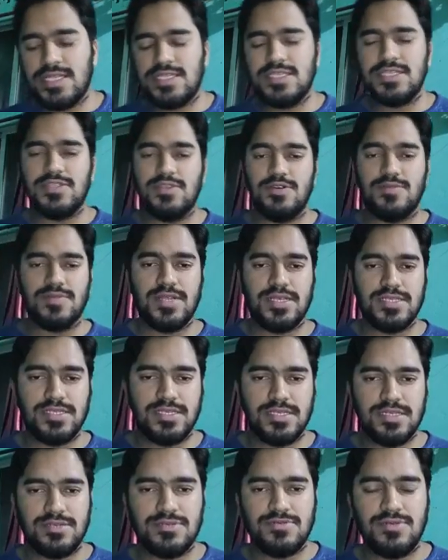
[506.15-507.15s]

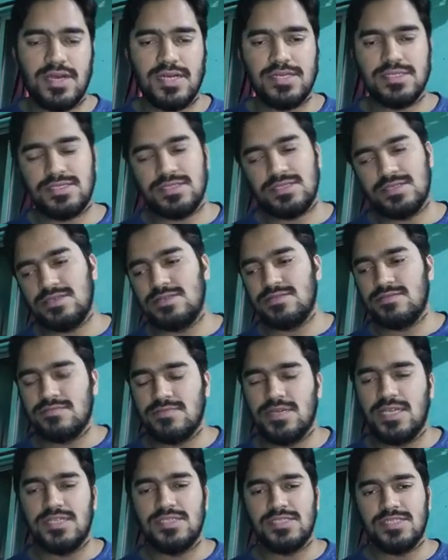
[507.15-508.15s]
Anti-neoplastic drugs,
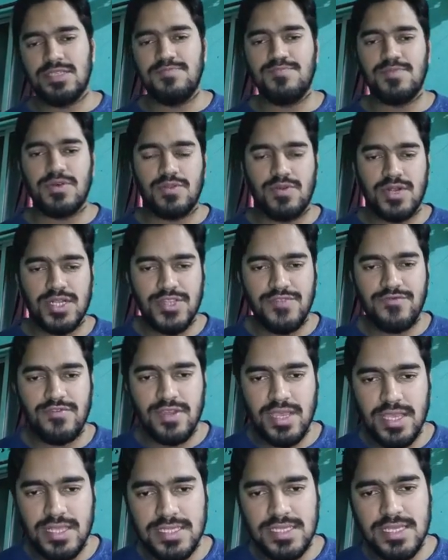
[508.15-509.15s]
in simple words, if you
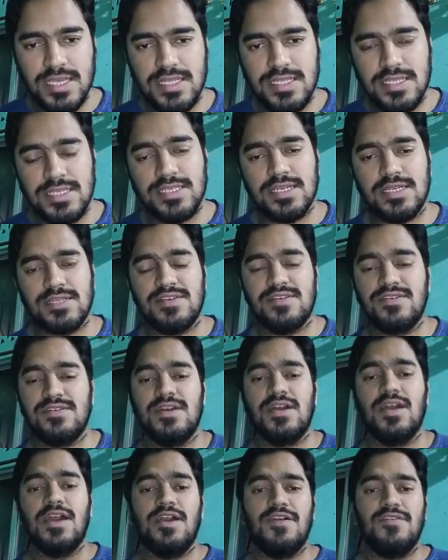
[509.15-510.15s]
can say, these are the
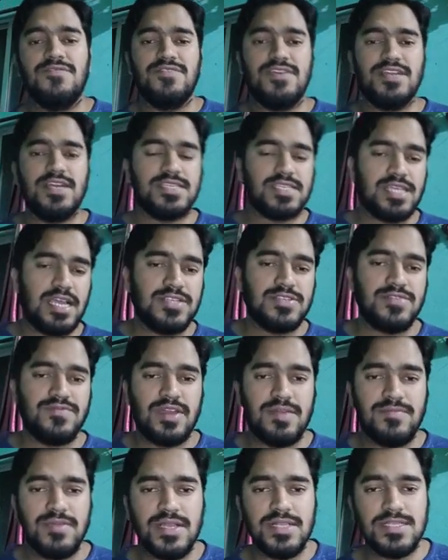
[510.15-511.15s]
various kinds of
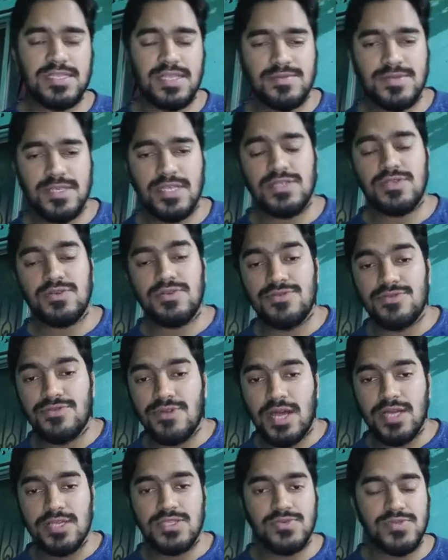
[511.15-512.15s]
chemical substance or
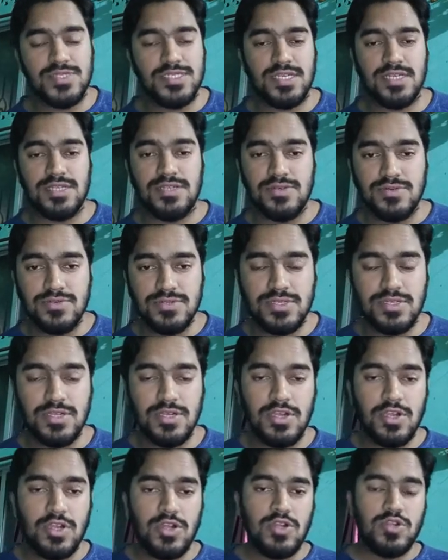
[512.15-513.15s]
drugs which are used
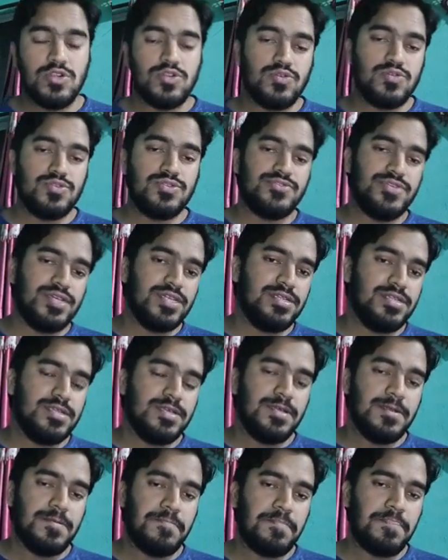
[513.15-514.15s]
to treat
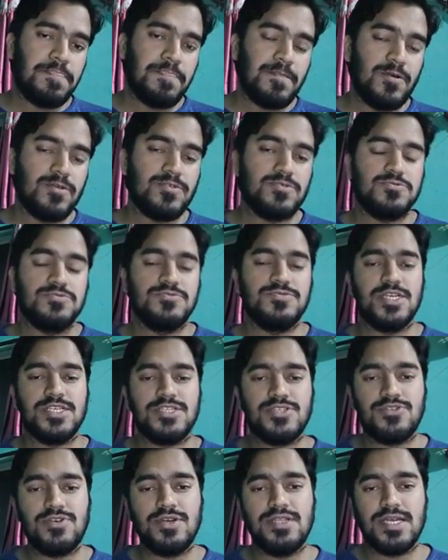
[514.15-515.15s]
or to
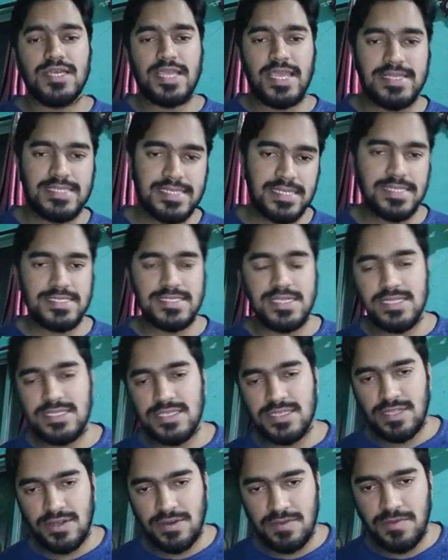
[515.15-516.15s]
destroy the cancer
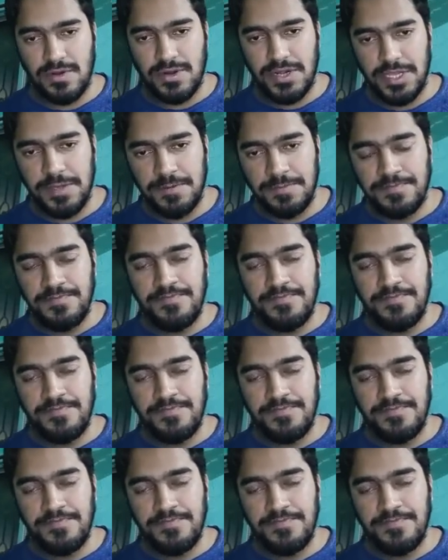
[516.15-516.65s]
cells in our body.